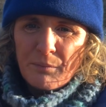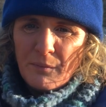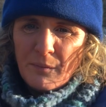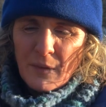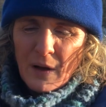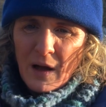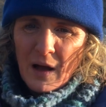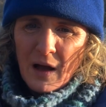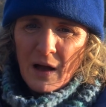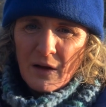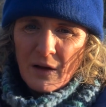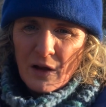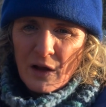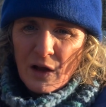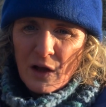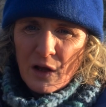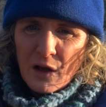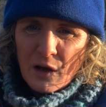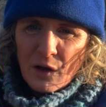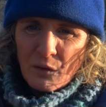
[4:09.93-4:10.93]

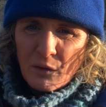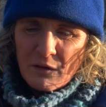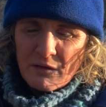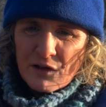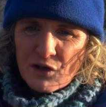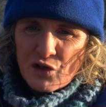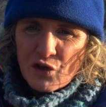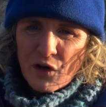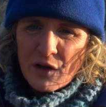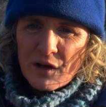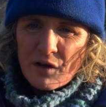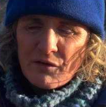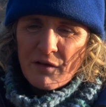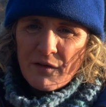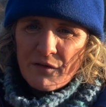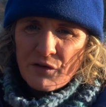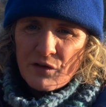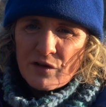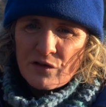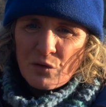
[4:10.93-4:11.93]
who are enjoying the
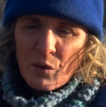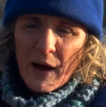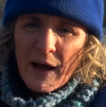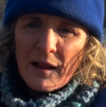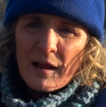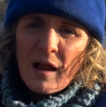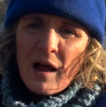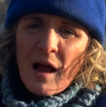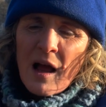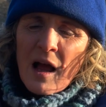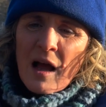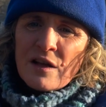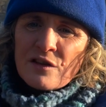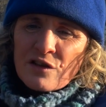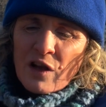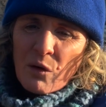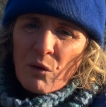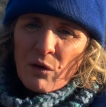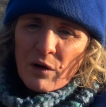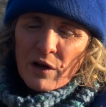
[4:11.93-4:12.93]
river as well.
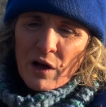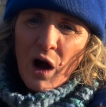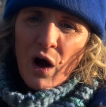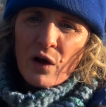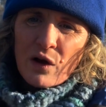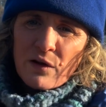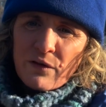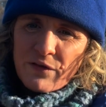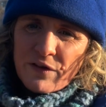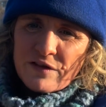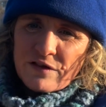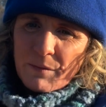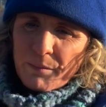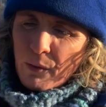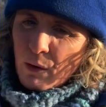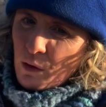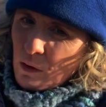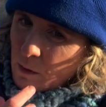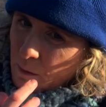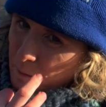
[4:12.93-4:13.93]
So are you
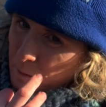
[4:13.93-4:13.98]
visible?